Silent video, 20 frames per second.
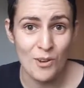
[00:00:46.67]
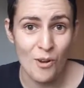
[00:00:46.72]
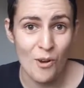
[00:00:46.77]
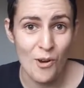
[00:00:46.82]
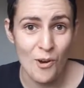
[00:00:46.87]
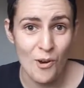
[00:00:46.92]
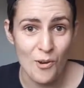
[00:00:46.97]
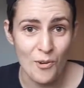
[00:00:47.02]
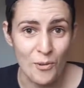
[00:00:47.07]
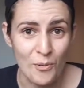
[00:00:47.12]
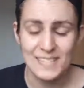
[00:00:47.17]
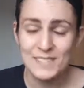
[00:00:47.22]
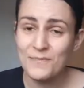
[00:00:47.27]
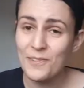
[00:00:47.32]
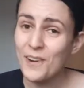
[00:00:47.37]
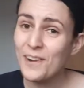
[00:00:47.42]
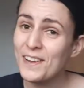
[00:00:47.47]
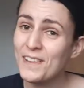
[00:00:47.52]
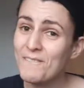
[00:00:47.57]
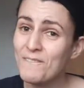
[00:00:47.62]
Holmes. He's
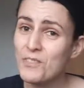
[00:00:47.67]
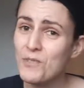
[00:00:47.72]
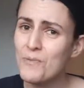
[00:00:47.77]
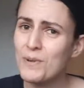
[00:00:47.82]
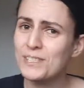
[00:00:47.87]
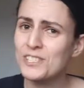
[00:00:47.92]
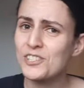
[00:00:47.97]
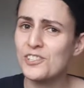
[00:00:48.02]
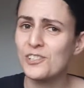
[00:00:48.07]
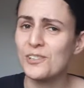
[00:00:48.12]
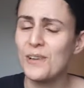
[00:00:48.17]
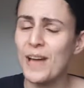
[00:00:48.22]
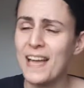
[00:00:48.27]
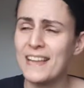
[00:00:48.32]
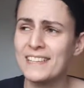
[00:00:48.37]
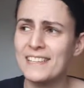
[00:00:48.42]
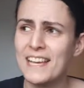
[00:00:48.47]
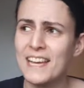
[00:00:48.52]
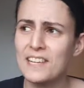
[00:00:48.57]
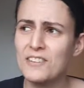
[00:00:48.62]
very influential
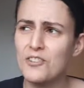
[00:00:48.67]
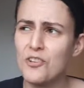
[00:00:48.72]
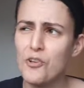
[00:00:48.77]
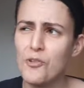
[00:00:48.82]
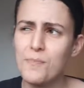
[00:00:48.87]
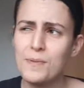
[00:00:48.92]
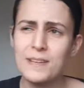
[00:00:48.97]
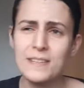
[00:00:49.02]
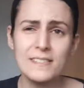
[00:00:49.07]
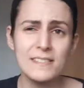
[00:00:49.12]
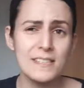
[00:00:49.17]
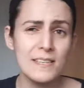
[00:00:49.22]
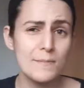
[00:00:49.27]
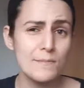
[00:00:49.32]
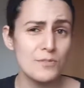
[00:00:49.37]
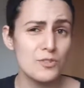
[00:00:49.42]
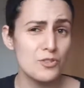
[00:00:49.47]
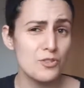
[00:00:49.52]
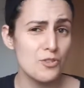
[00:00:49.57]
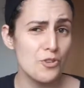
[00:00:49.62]
and yet nobody
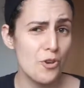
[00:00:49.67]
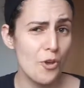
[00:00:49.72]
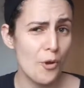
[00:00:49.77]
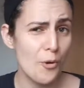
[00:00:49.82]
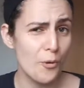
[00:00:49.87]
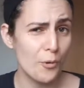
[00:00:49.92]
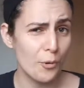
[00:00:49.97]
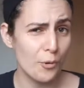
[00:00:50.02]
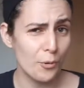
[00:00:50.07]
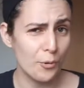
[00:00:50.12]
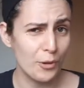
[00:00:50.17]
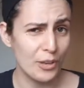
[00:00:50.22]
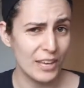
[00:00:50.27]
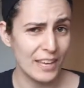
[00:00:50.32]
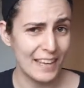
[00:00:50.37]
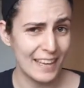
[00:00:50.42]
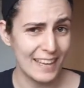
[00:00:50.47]
seems to know who he